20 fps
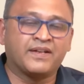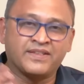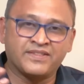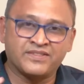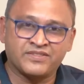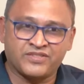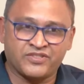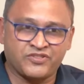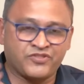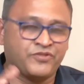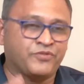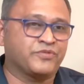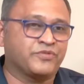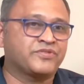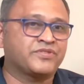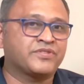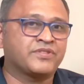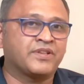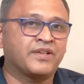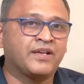his issues.
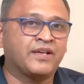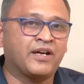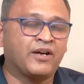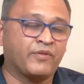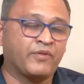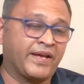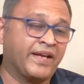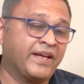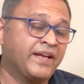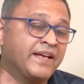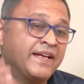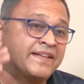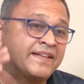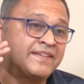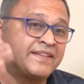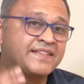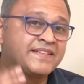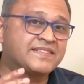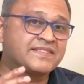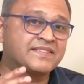Okay,
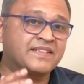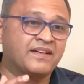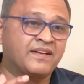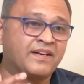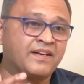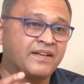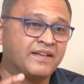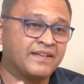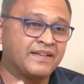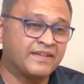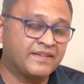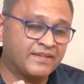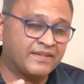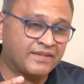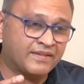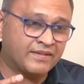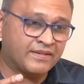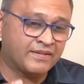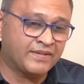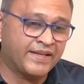this
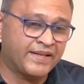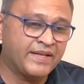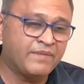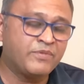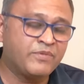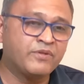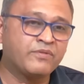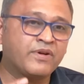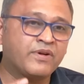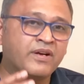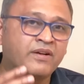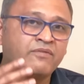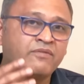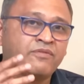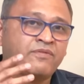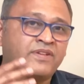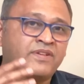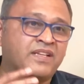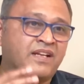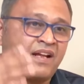led him to
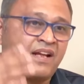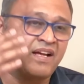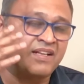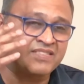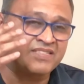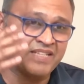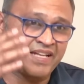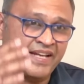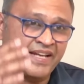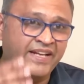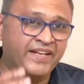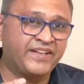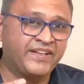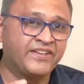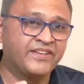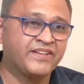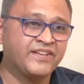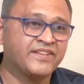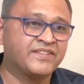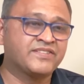work for the last 8
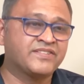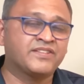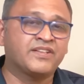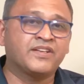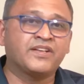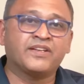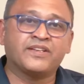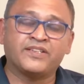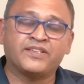years.